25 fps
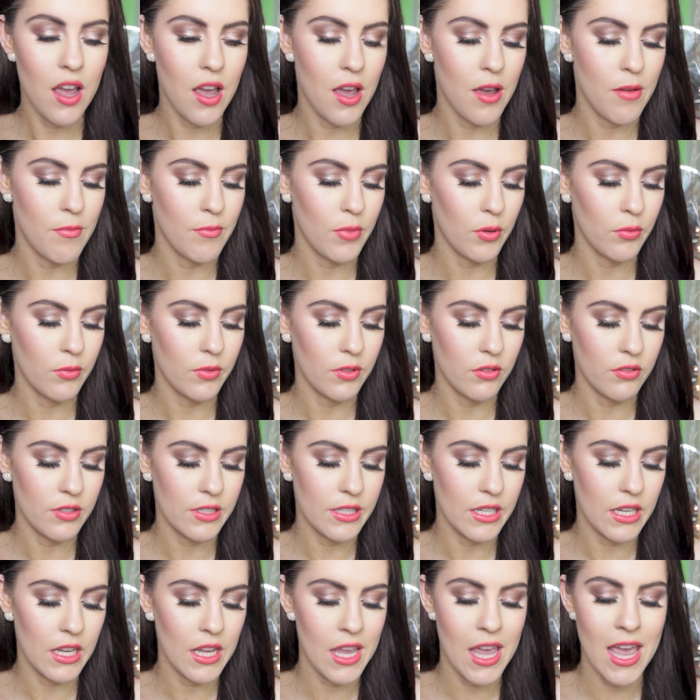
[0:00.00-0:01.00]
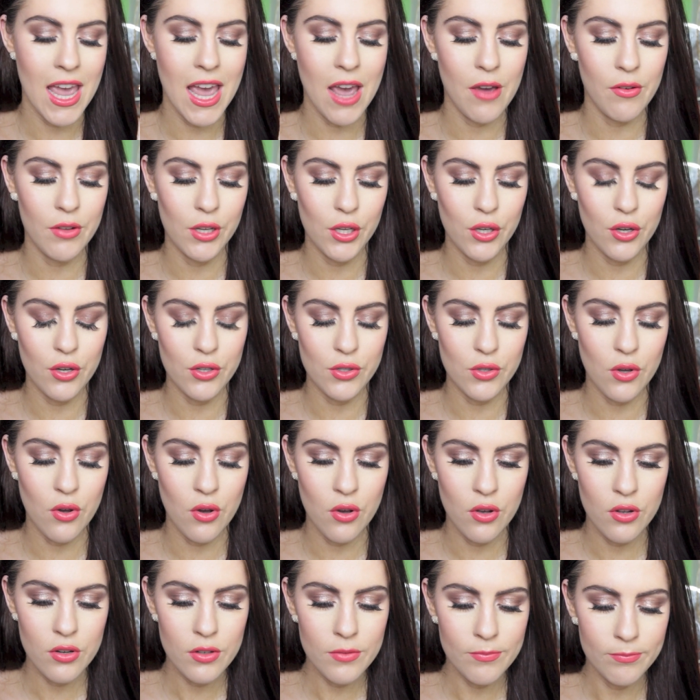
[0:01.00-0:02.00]
but we'll see how it goes
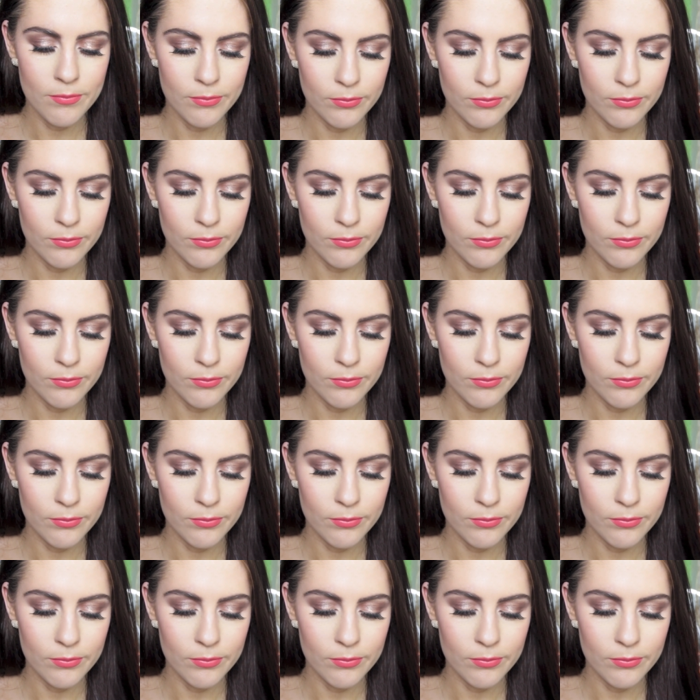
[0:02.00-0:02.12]
on.